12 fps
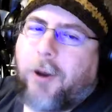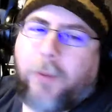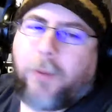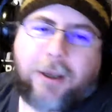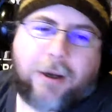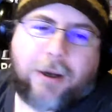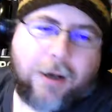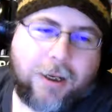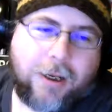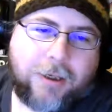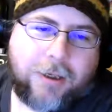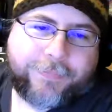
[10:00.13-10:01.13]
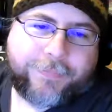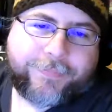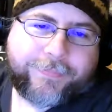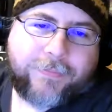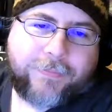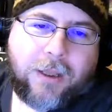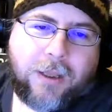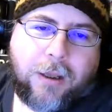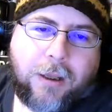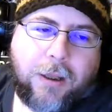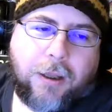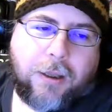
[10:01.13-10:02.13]
my god.
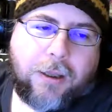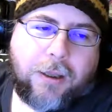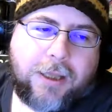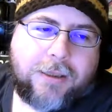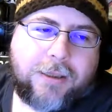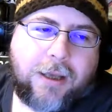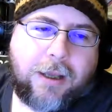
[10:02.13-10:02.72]
Let's